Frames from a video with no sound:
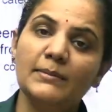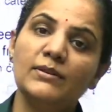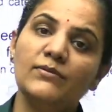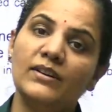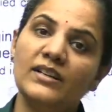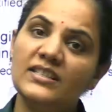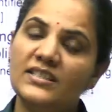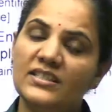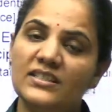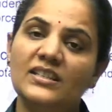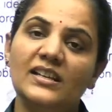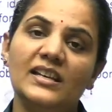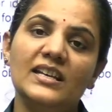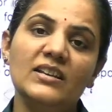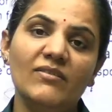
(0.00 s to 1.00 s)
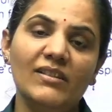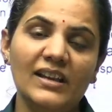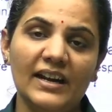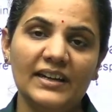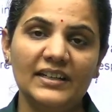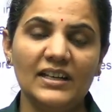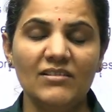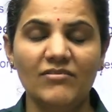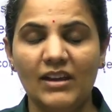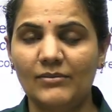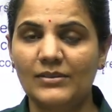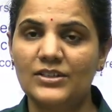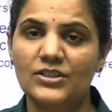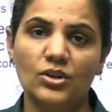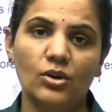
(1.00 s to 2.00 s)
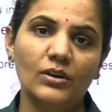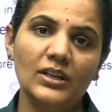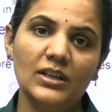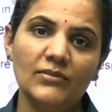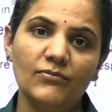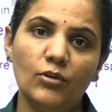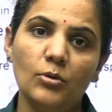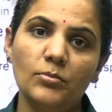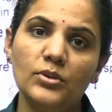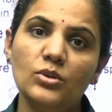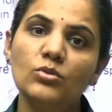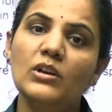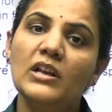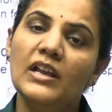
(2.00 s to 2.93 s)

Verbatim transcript: Once the link will active, I will surely inform you.